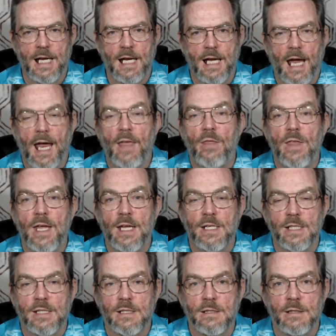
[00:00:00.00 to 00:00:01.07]
And
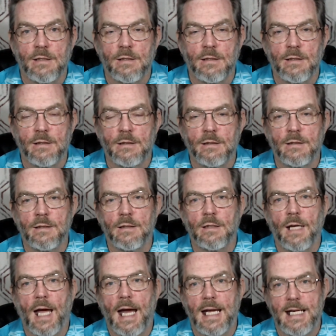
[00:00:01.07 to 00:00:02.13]
this
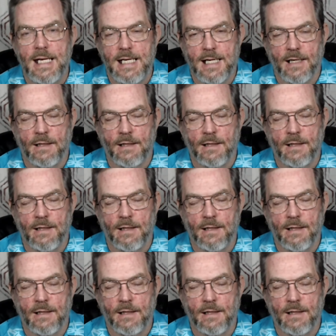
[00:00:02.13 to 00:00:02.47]
idea